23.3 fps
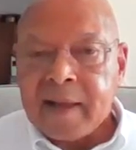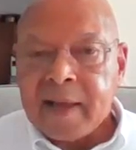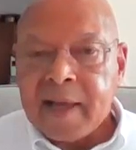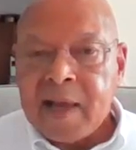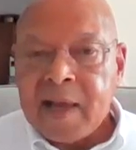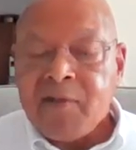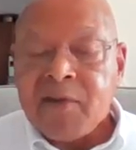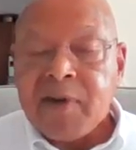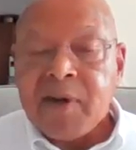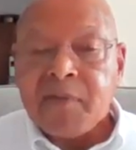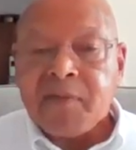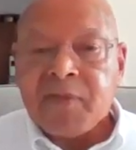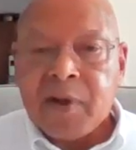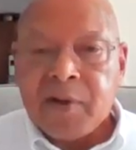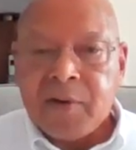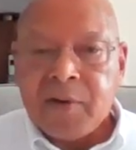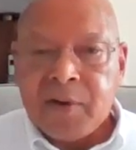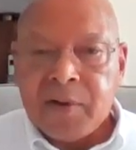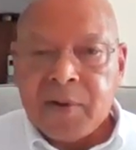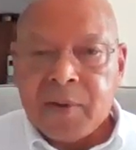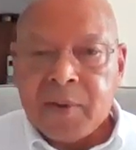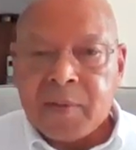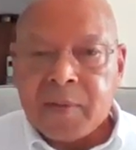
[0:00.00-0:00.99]
even if they're
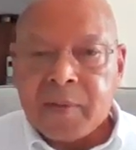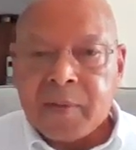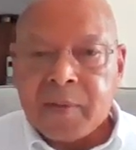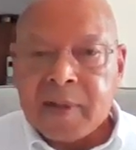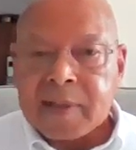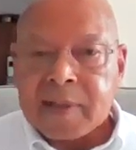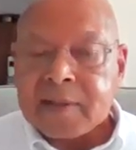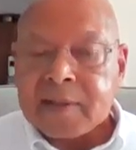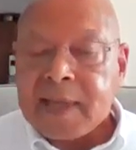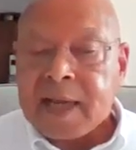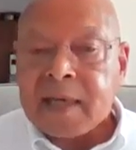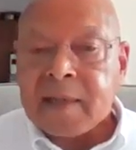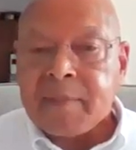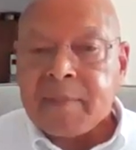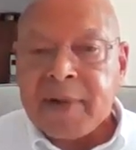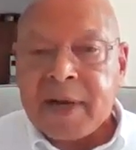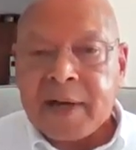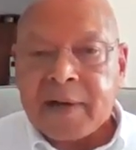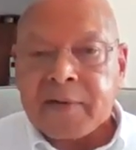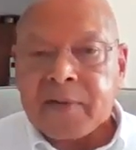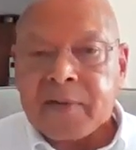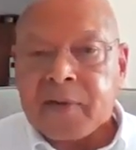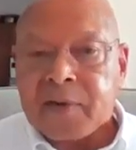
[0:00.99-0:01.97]
new, it's not a
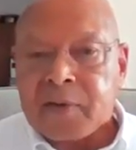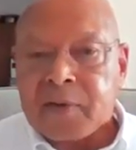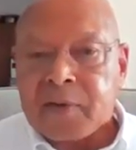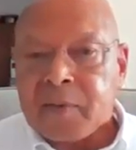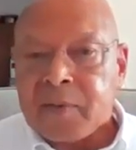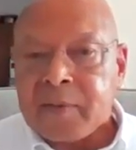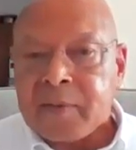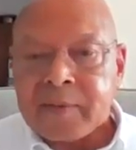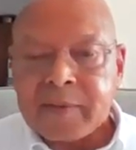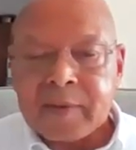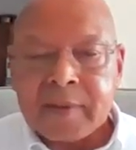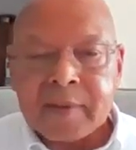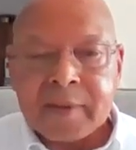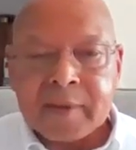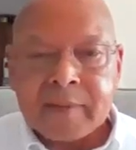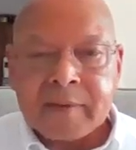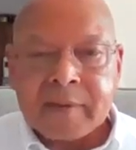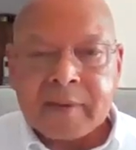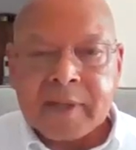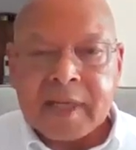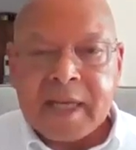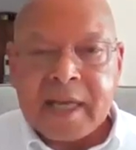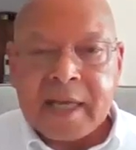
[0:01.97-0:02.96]
matter that you
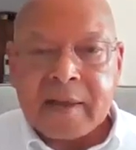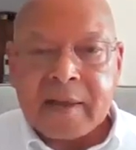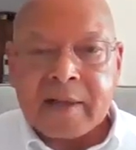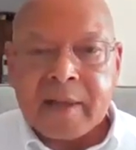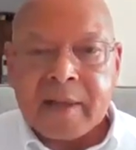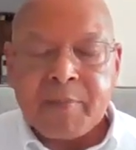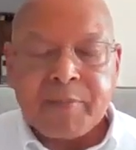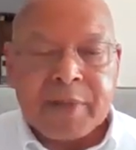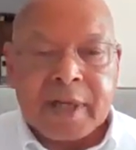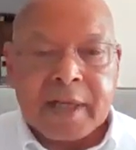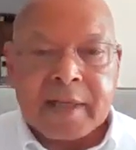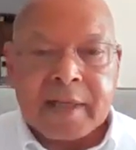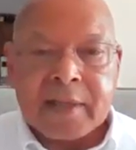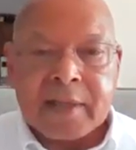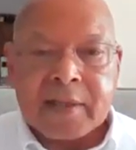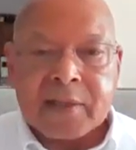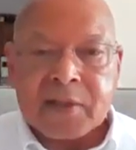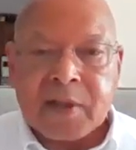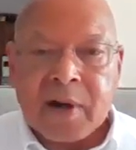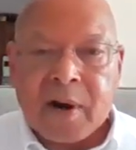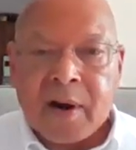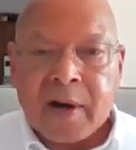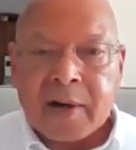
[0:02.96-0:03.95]
completely
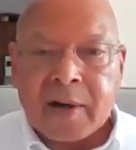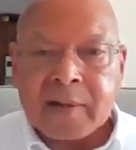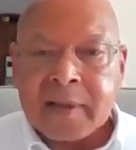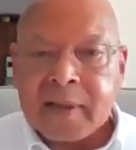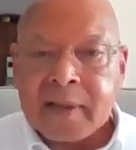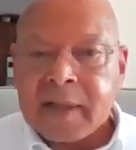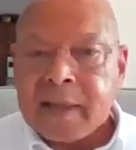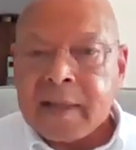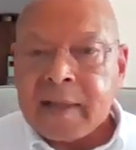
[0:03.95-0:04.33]
discard.